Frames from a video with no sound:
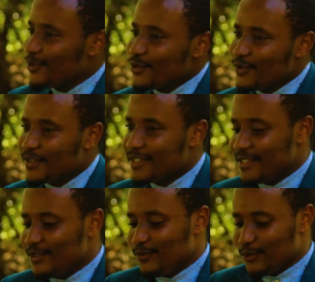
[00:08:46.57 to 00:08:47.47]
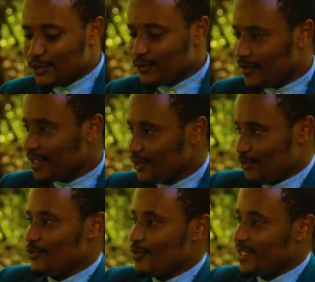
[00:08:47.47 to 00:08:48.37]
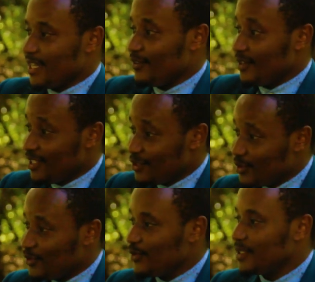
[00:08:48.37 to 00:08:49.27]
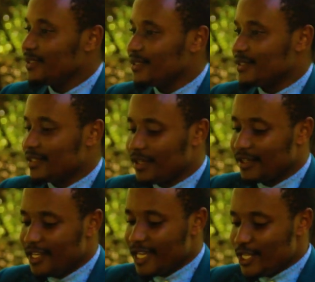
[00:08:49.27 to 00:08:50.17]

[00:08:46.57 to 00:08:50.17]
controversy with those of us who were diving into the field that